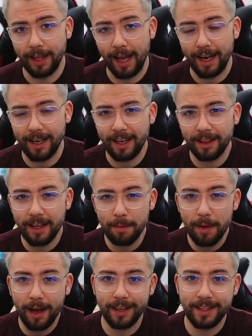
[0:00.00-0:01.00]
Like, the
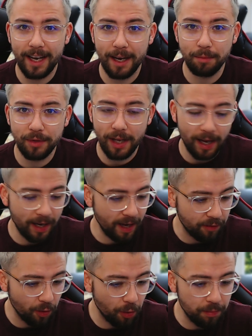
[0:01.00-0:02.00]
amount of times that I
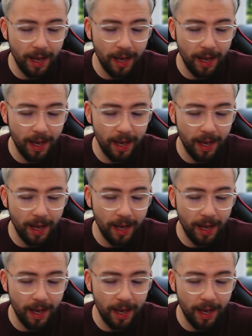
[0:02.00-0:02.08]
have to